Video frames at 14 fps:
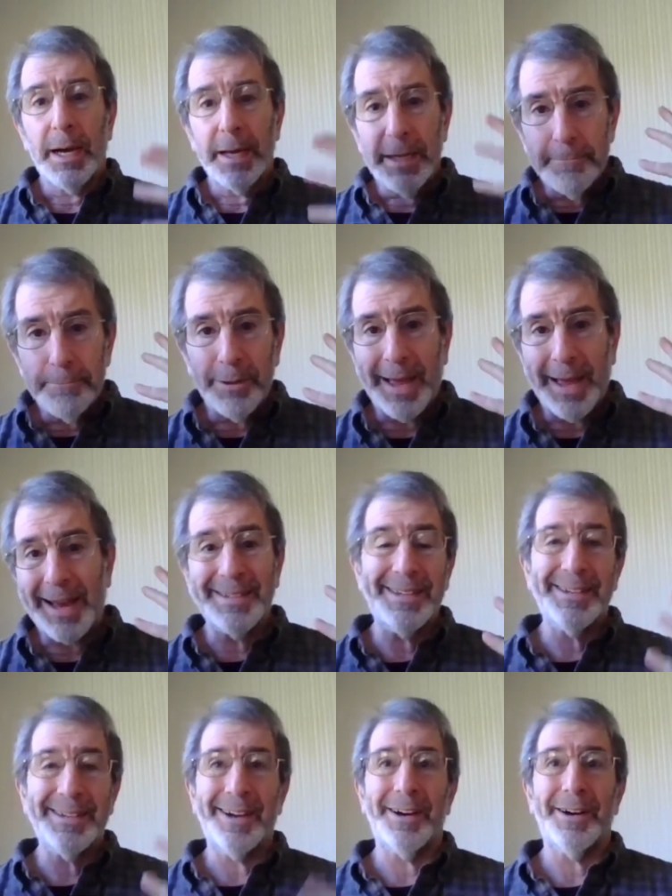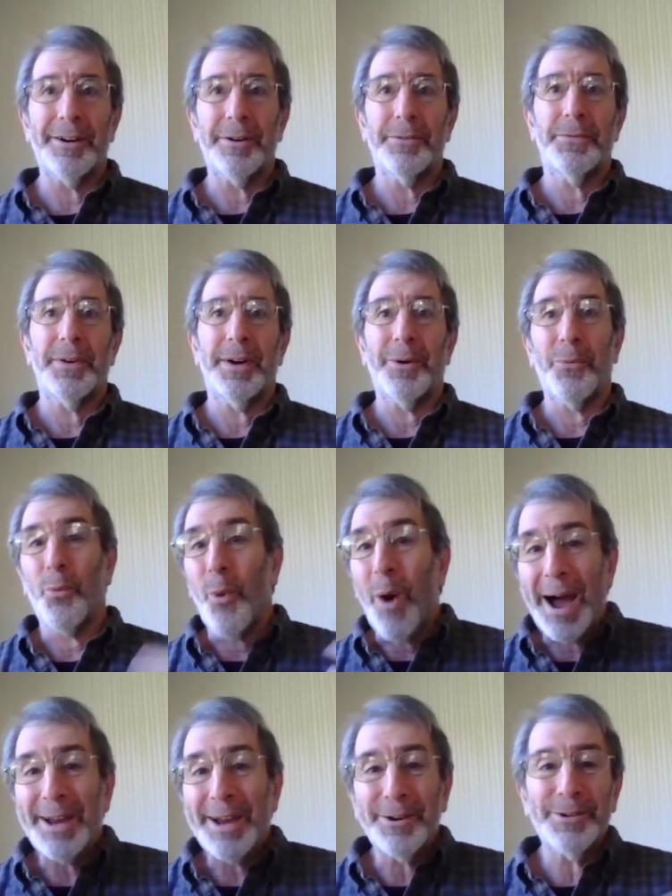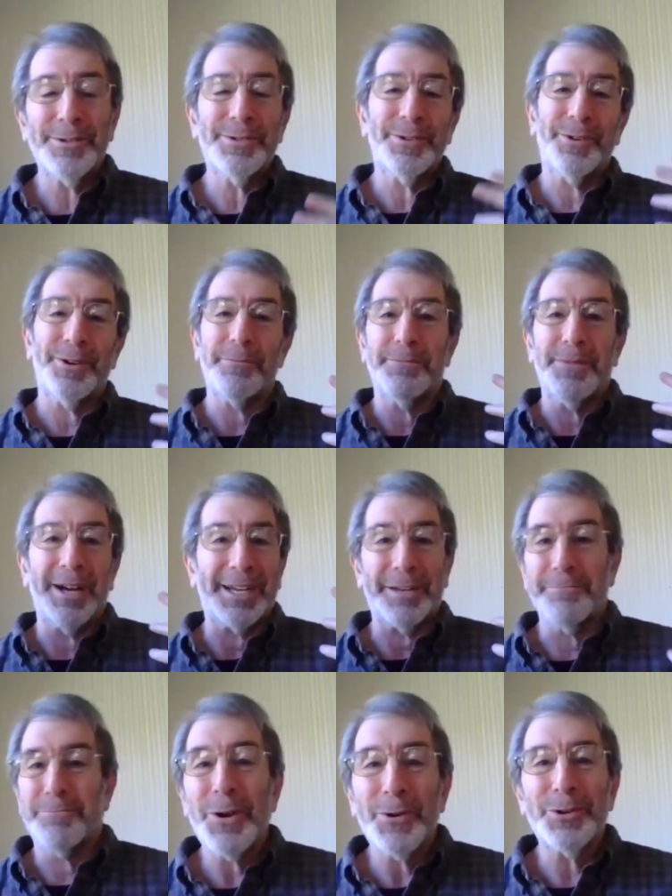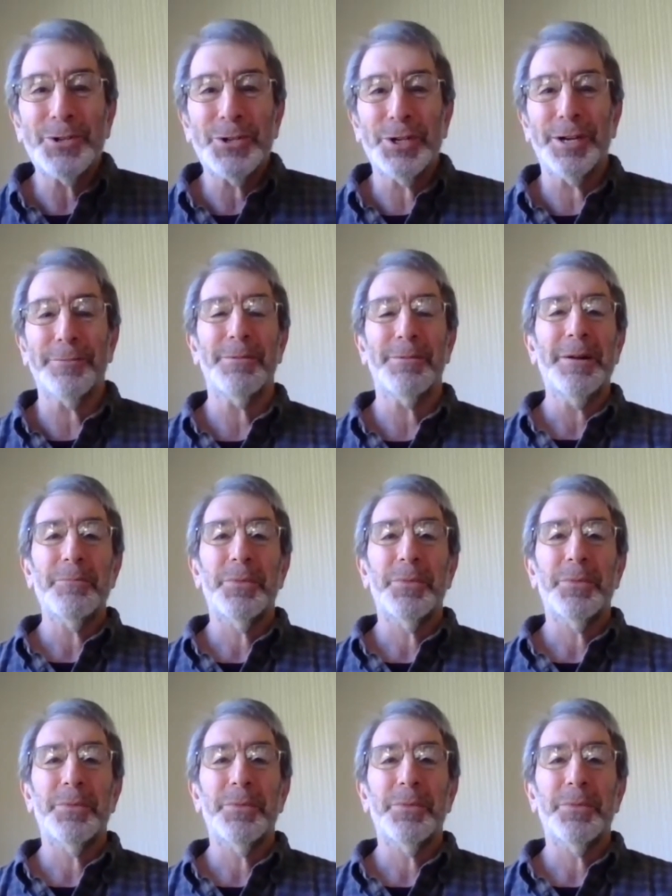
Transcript: implanting of wires or a computer chip